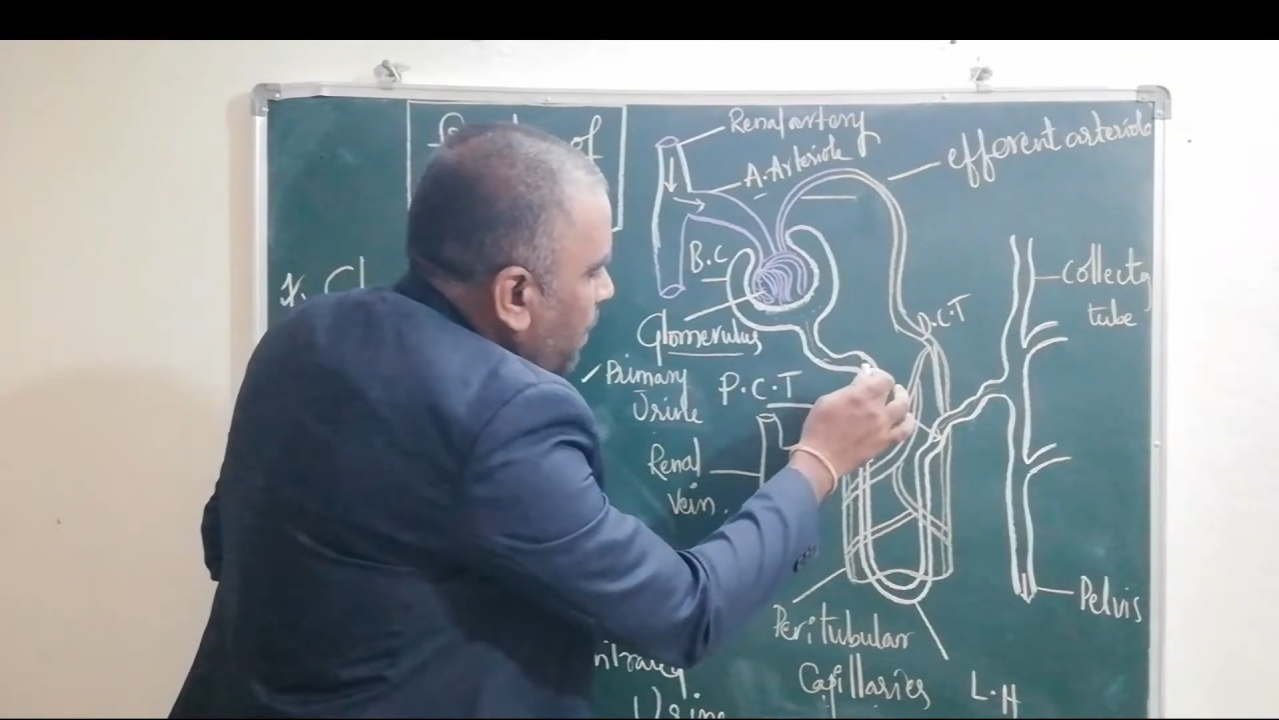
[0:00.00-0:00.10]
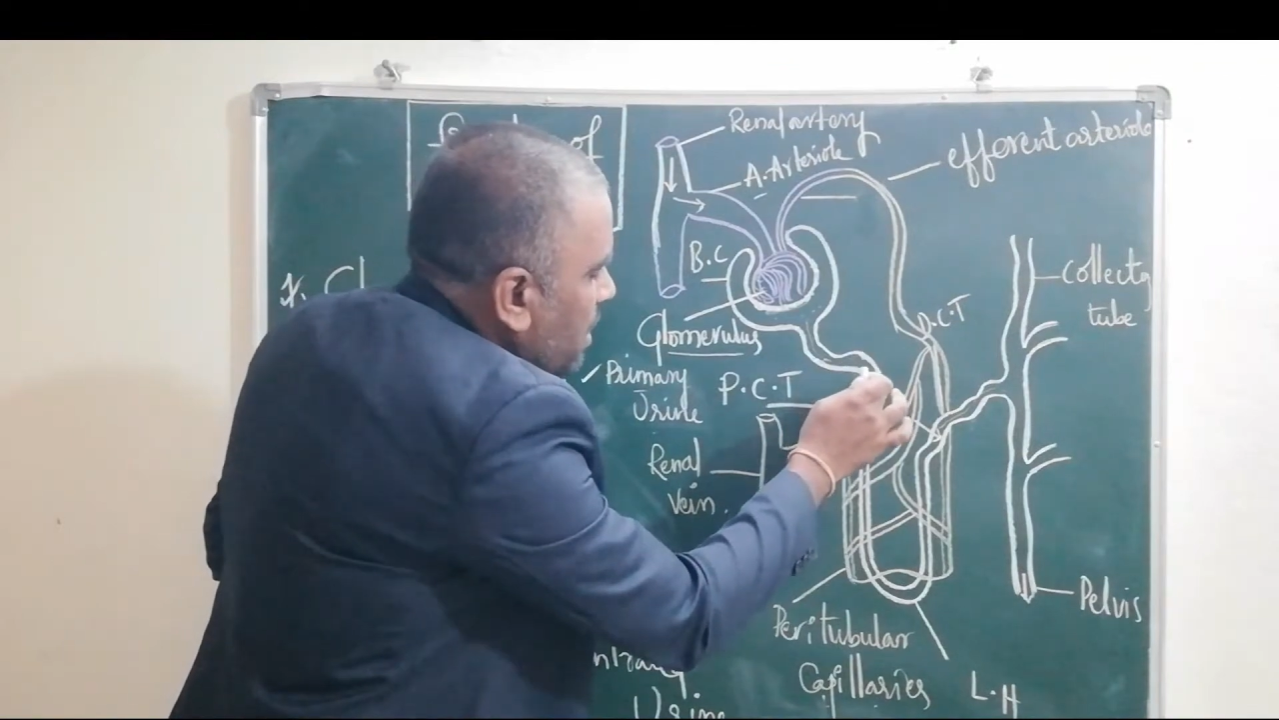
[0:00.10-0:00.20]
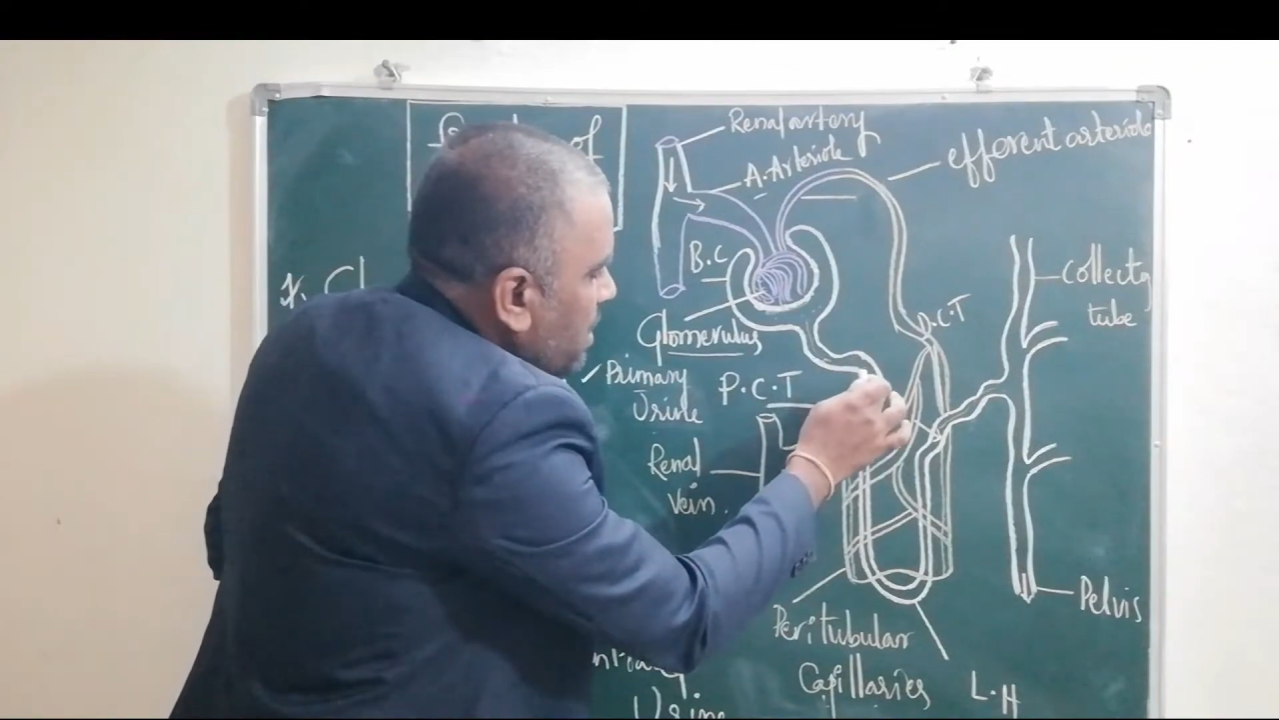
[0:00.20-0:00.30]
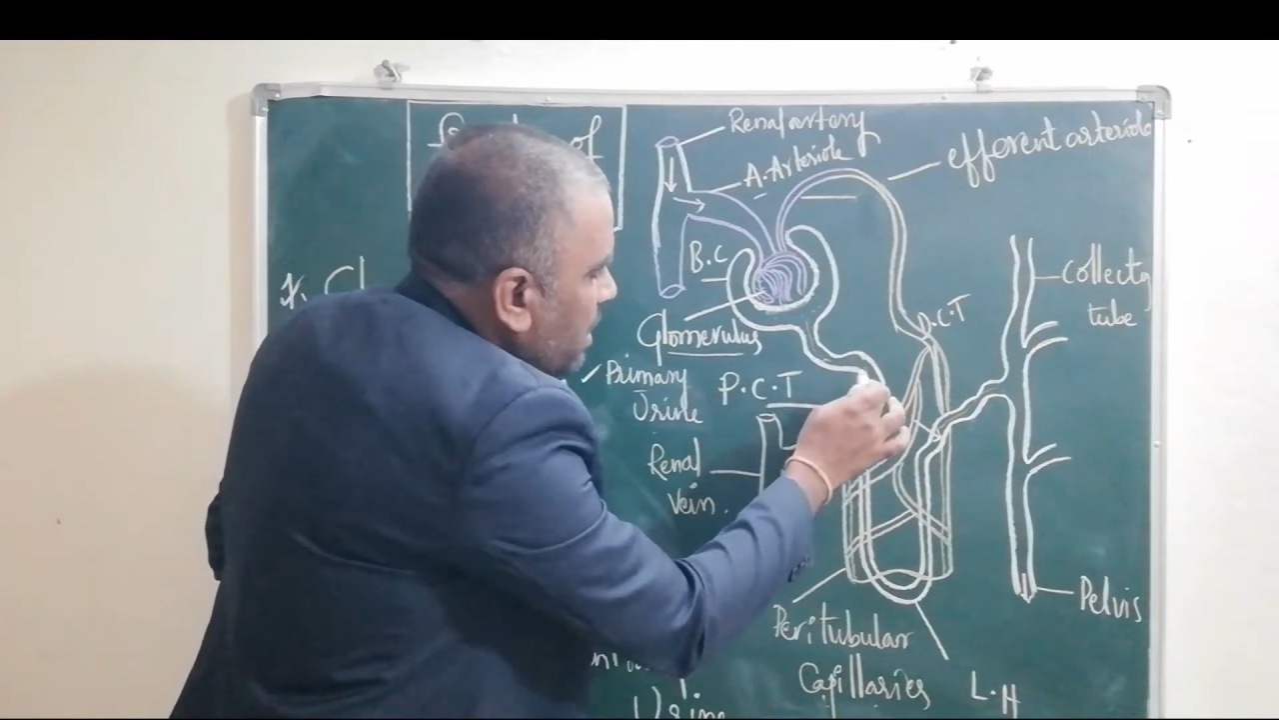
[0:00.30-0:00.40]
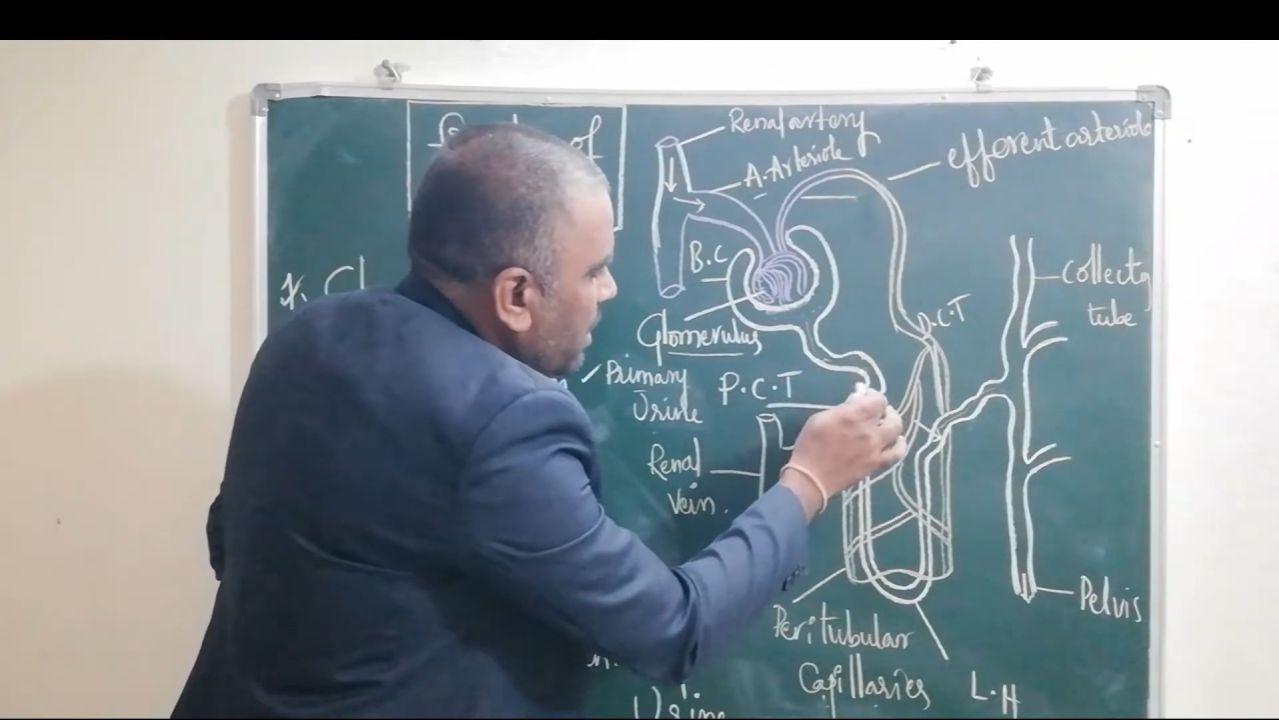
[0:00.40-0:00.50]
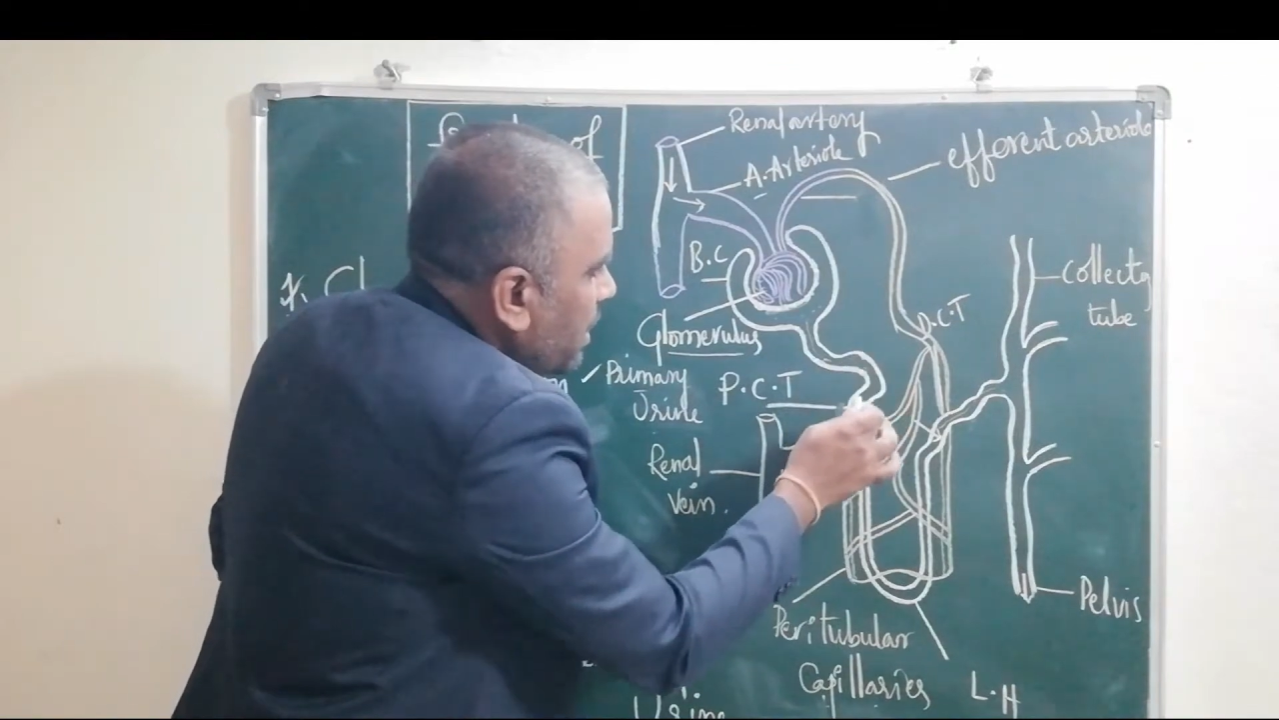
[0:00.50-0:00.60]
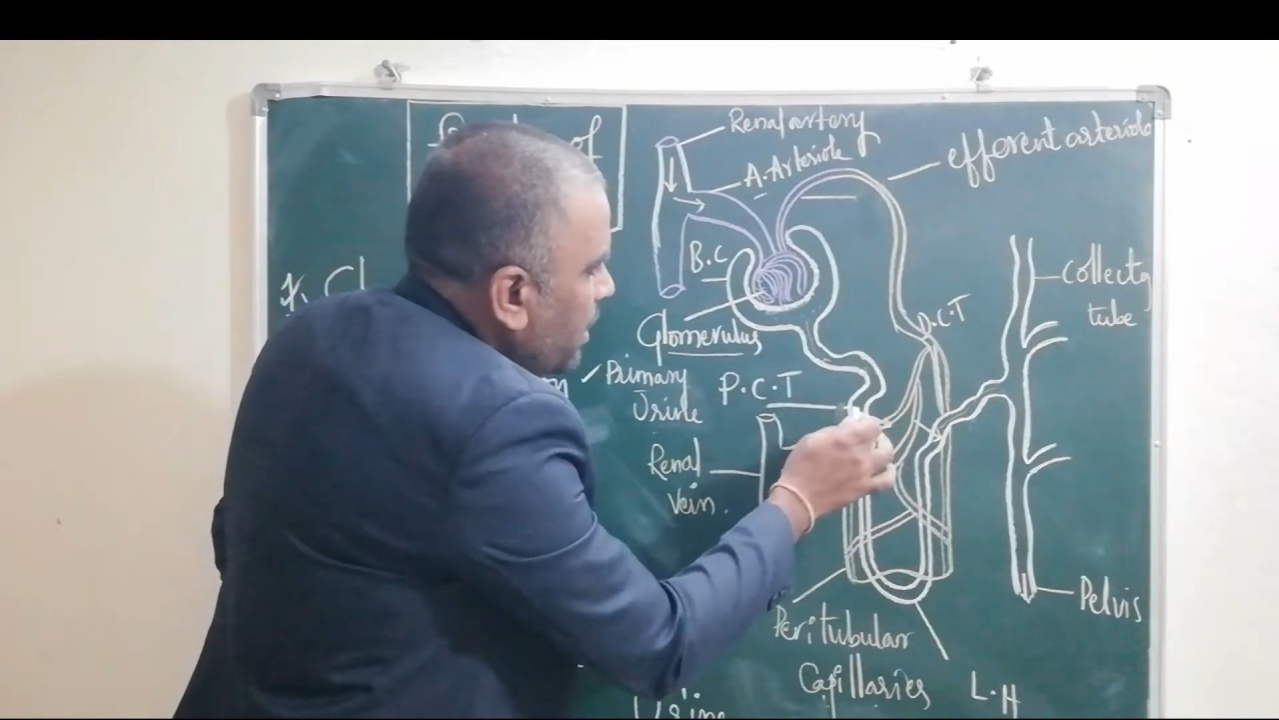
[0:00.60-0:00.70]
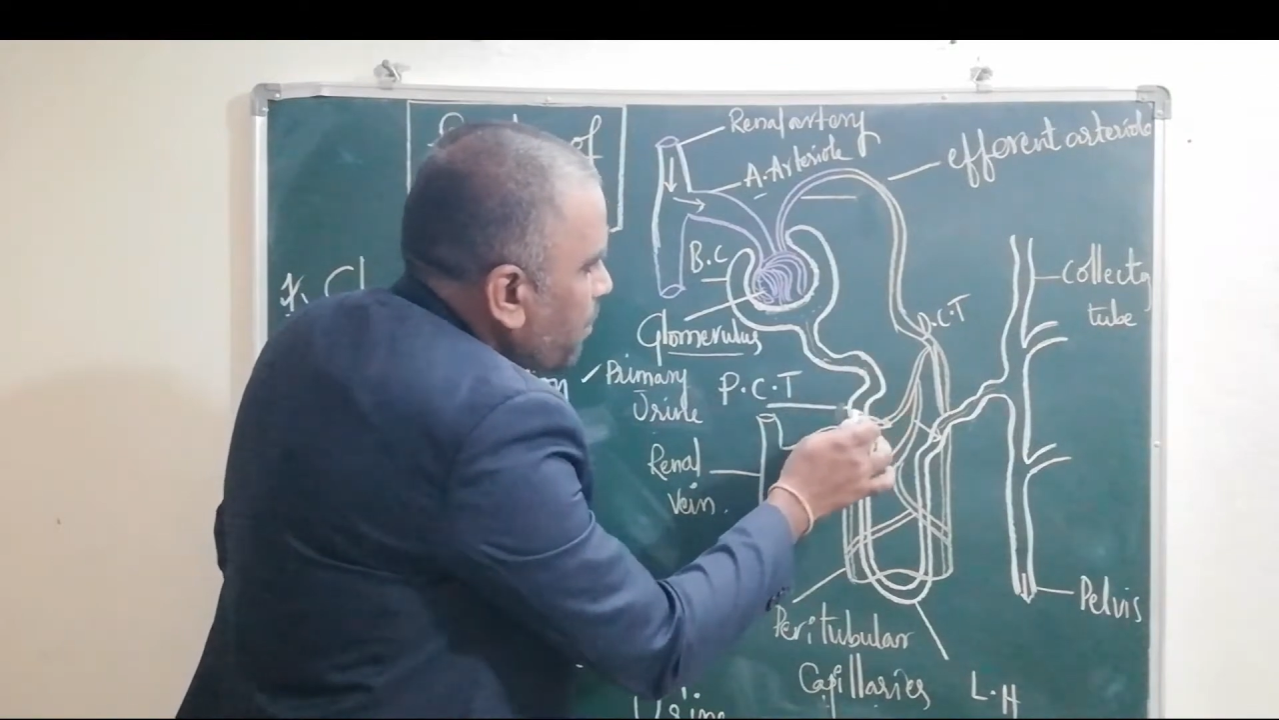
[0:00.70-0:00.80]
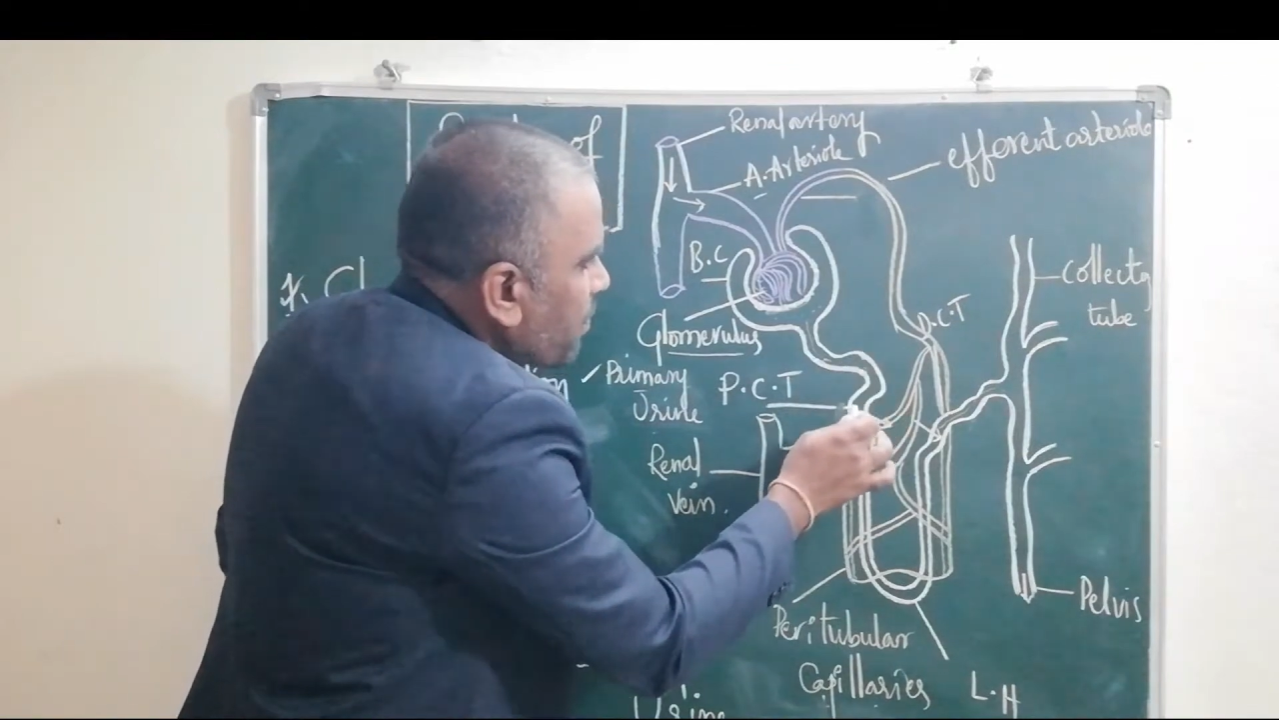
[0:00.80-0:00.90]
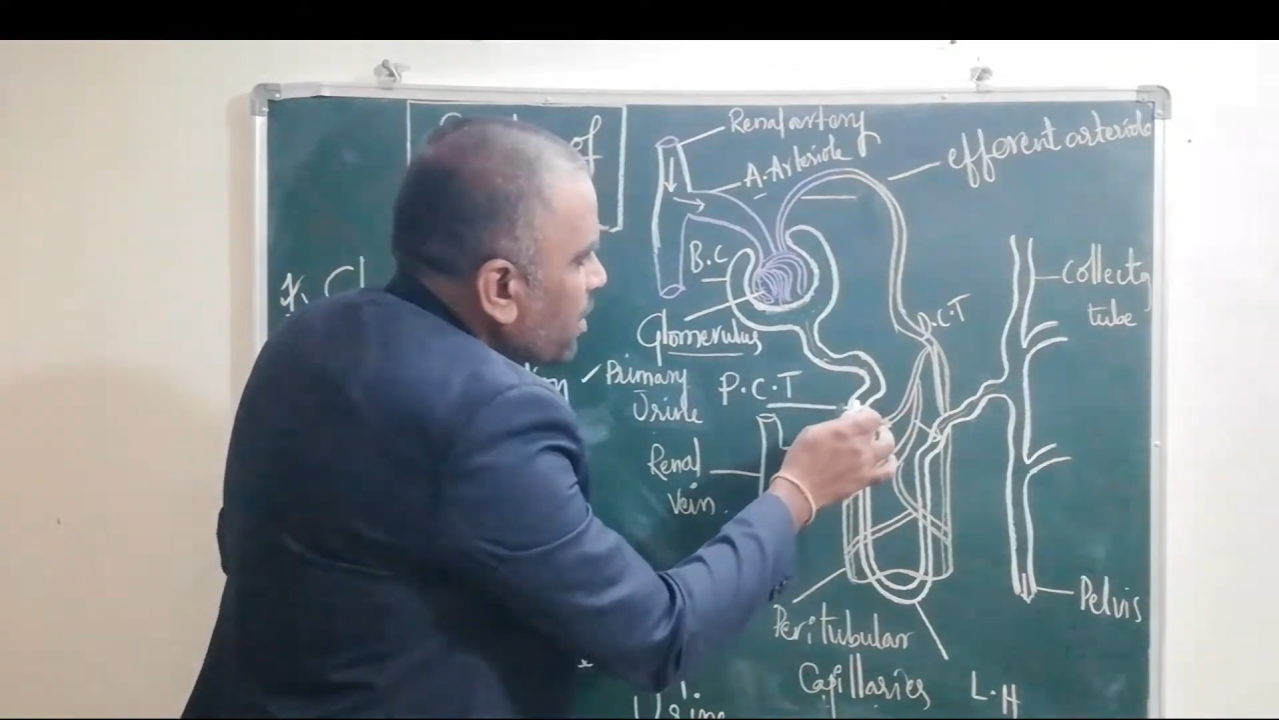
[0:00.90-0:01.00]

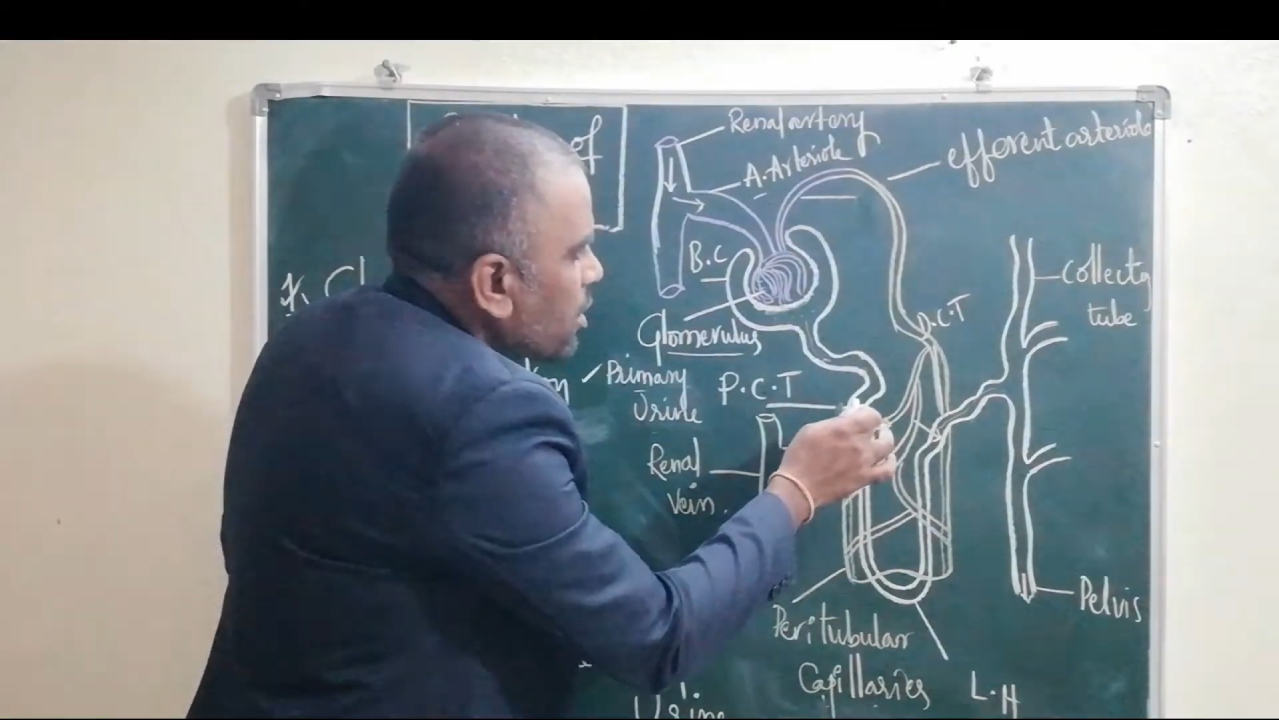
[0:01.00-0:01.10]
PCT,